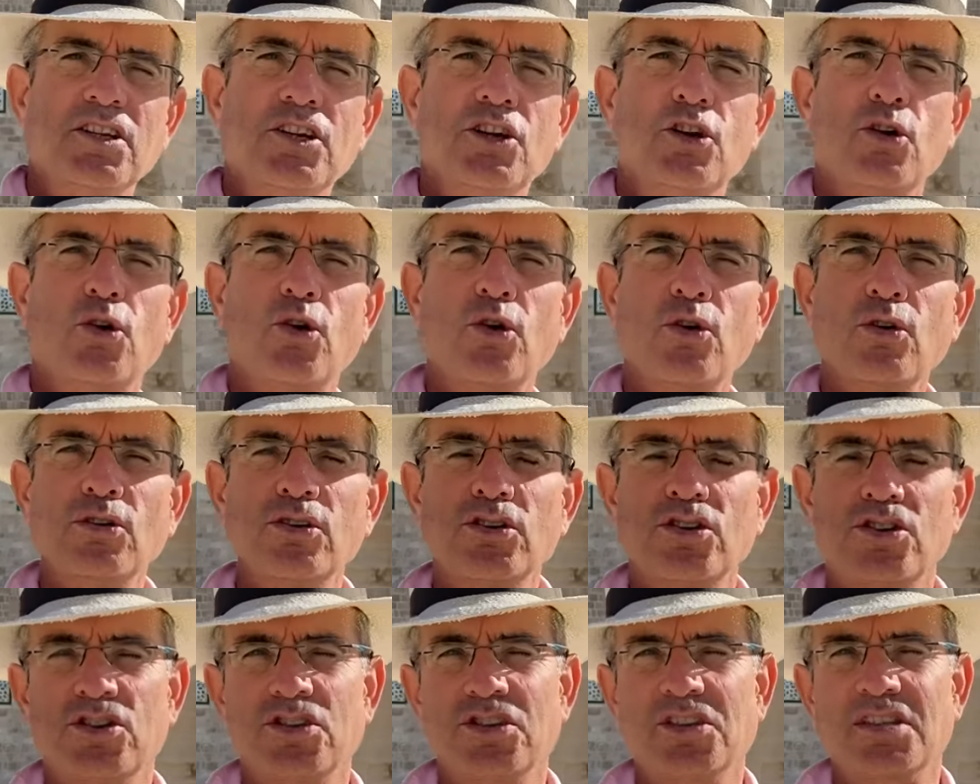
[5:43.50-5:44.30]
the
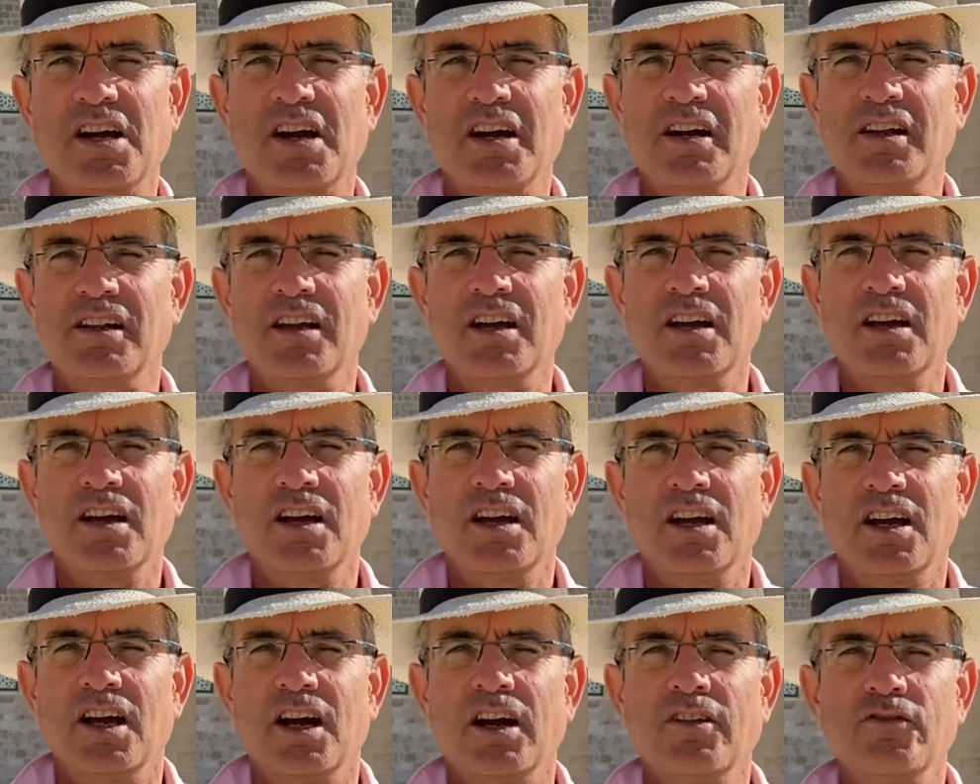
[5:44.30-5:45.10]
old style
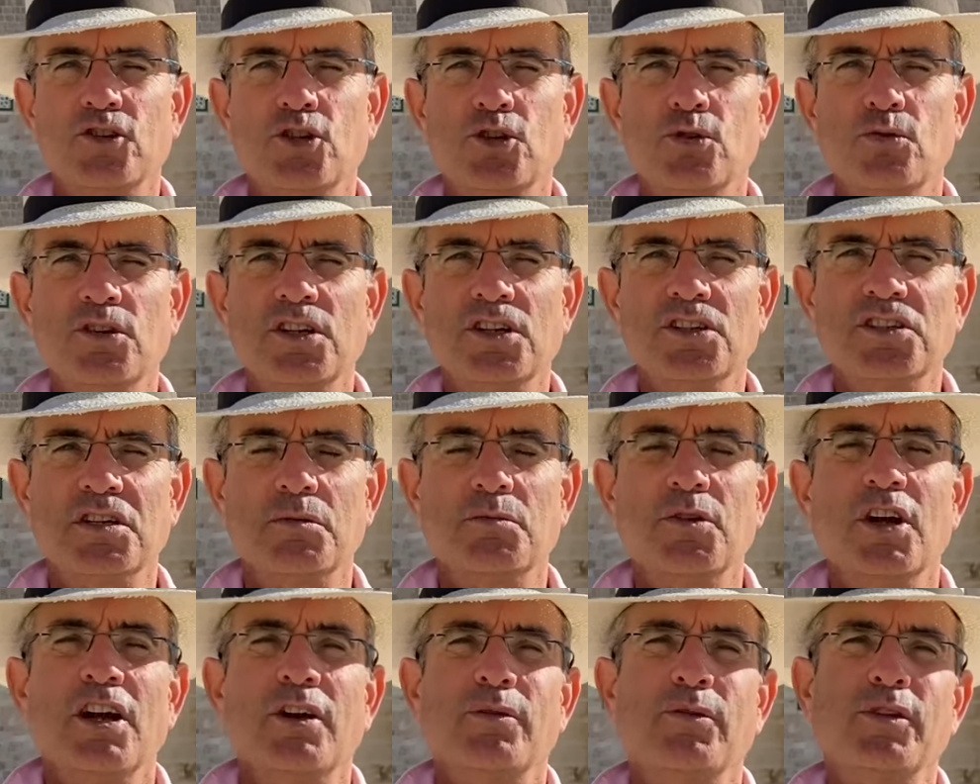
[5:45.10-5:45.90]
of Judaism,